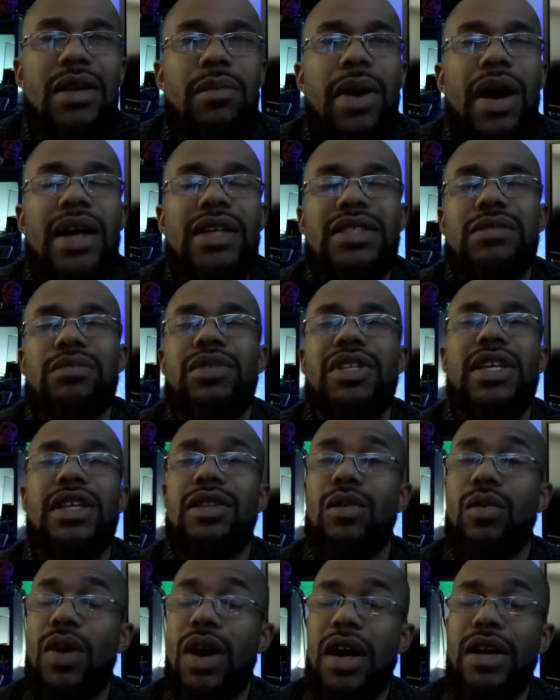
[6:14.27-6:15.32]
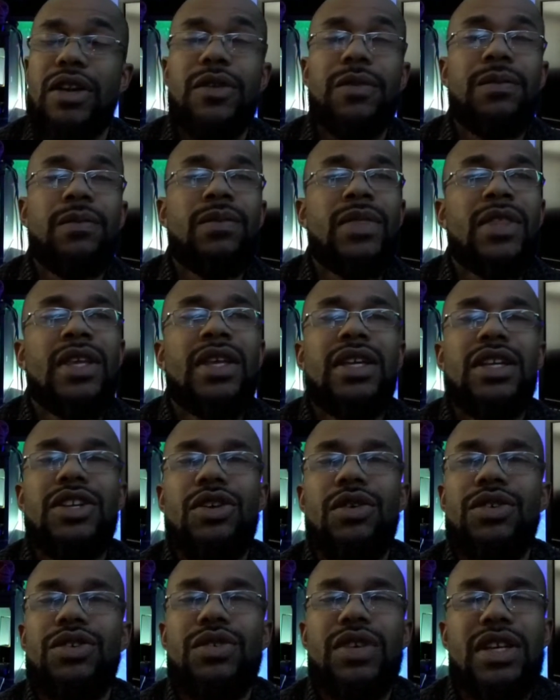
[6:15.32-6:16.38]
possibly in the water. You
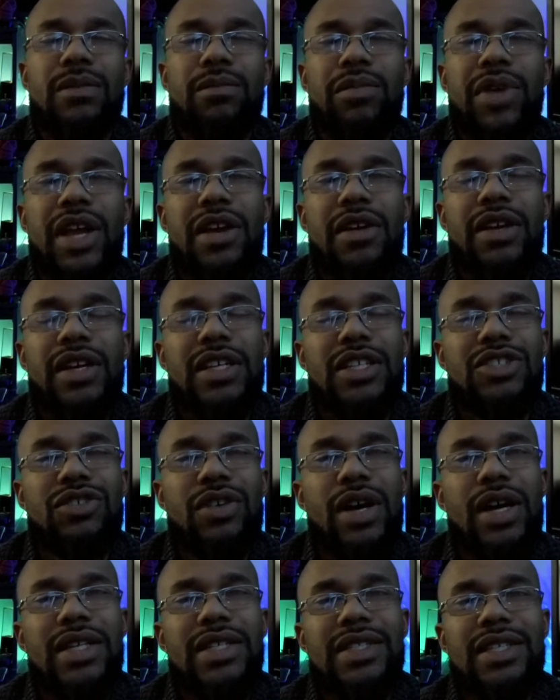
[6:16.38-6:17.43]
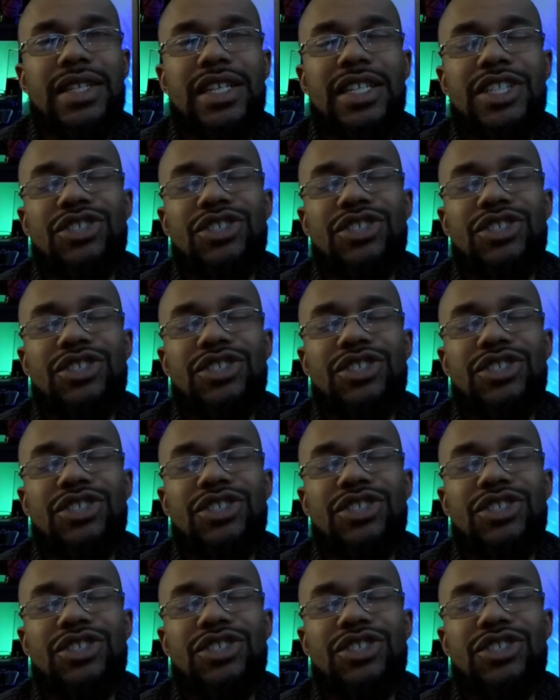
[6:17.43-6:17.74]
know, you compare and contrast